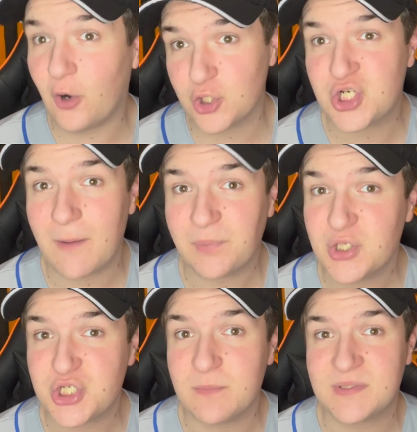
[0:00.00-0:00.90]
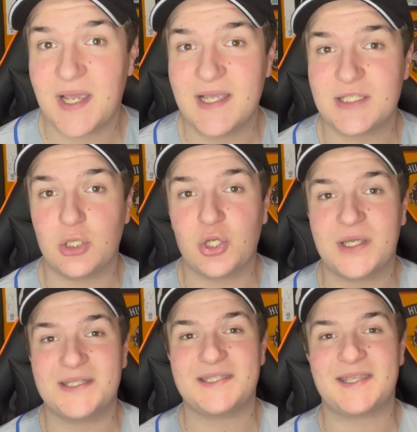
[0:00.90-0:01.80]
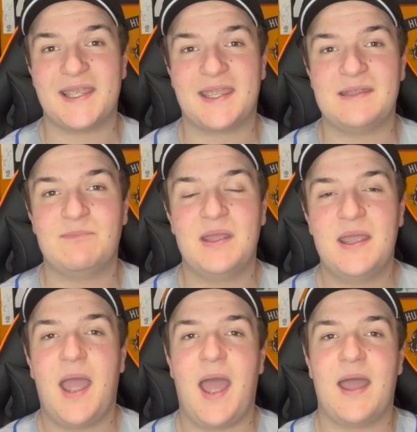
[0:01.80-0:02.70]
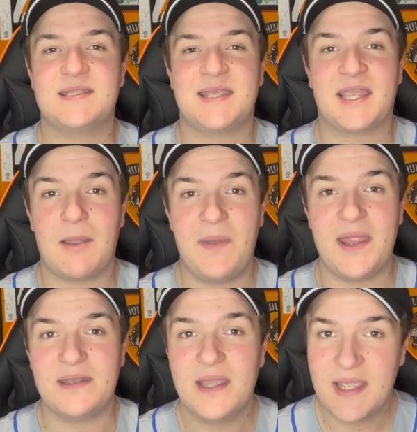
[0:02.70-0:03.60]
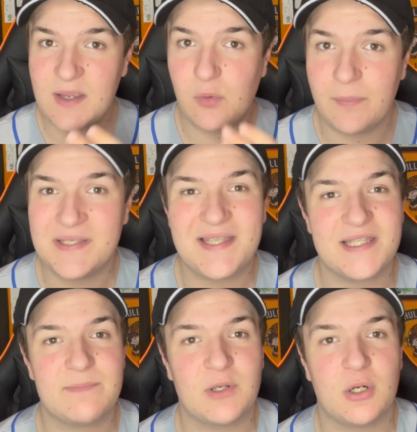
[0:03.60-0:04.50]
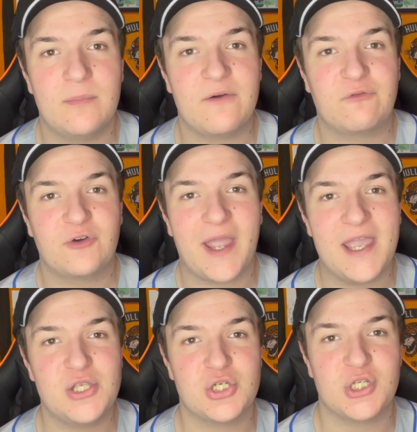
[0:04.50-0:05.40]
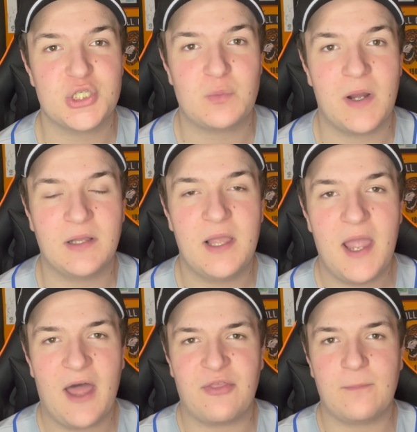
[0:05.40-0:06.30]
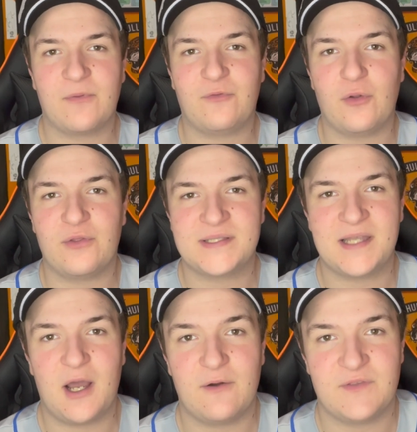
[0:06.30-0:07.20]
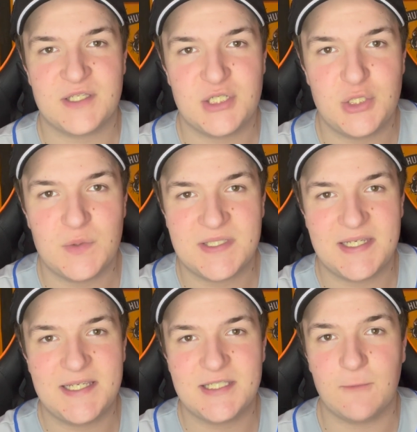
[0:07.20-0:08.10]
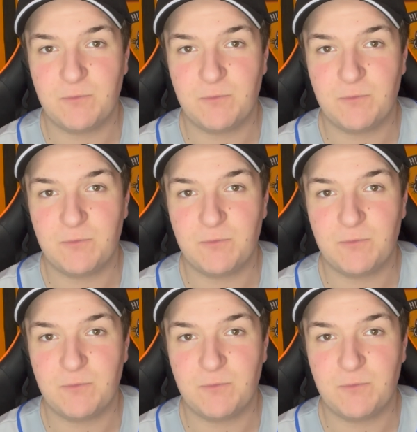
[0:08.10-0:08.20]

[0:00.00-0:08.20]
championship sides are looking to take him in. He will be set to become a free agent as well, I think, before the start of this new season.